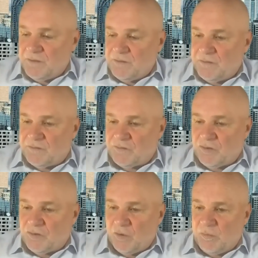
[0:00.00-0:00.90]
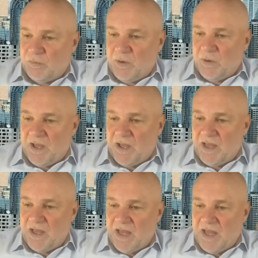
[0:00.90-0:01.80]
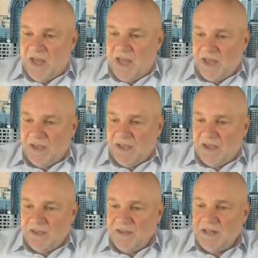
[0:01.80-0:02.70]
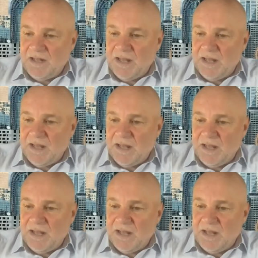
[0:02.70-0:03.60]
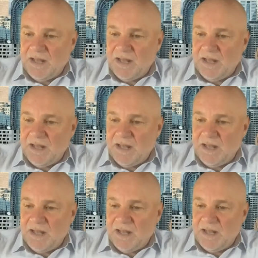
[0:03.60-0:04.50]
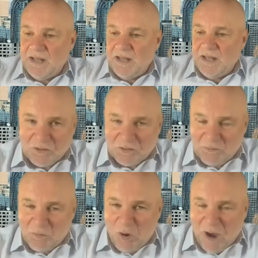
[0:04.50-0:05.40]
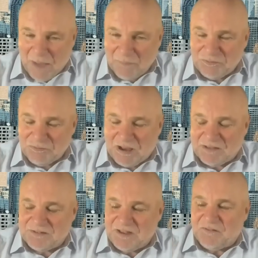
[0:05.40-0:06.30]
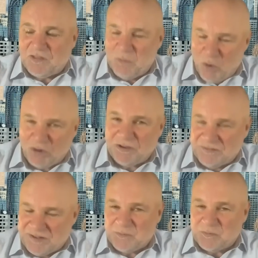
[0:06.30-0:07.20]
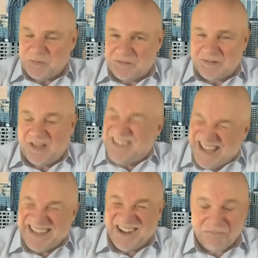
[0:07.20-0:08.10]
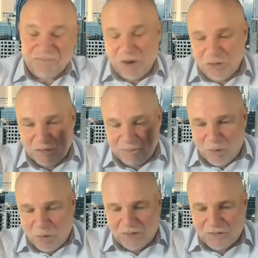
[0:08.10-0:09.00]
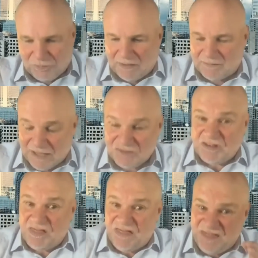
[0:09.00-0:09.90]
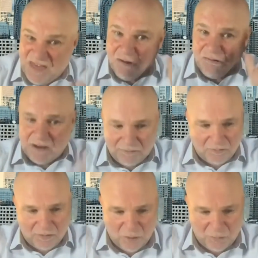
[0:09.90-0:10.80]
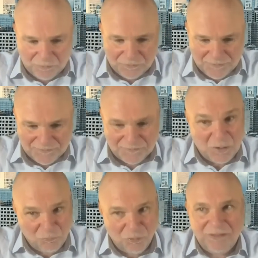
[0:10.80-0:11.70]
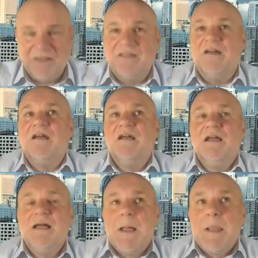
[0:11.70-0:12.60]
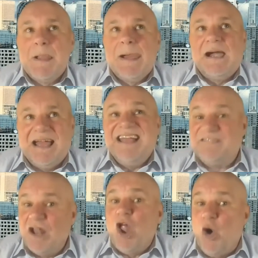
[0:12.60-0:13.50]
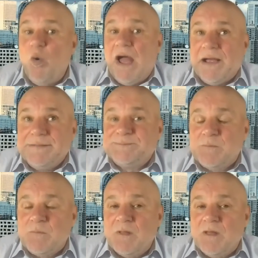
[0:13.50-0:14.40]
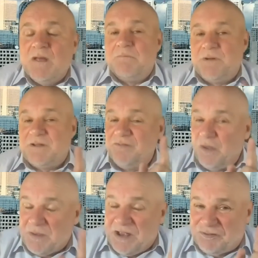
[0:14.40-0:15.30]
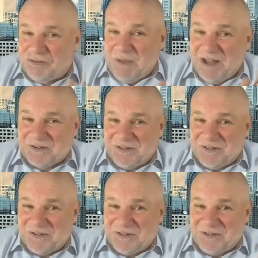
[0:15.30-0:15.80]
So my academic work, I must admit, many of it, the more abstract stuff, the more conceptual stuff. Yeah, and I wrote a book on translation theories, God help us. Yeah, so I'm really there. It's a long way, but it's not the instrumental.